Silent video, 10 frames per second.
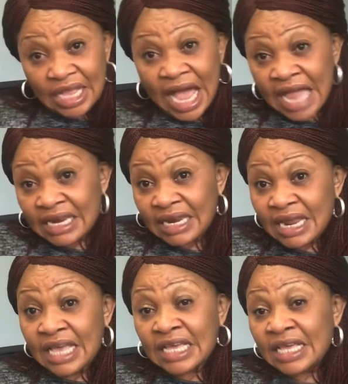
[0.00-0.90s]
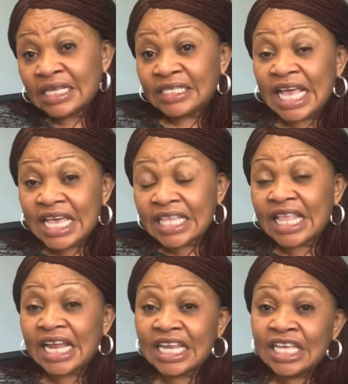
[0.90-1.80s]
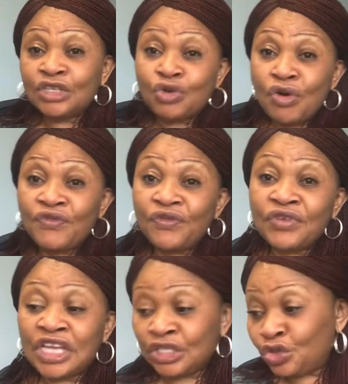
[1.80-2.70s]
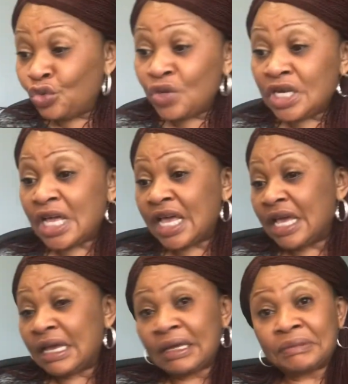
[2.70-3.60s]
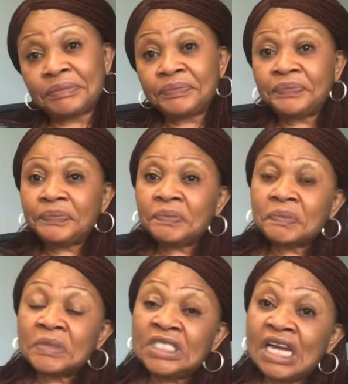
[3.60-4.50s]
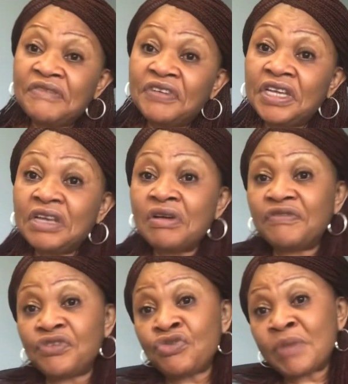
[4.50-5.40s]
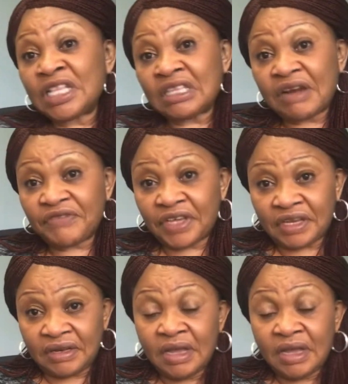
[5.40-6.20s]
and saying that he's doing trafficking of human trafficking,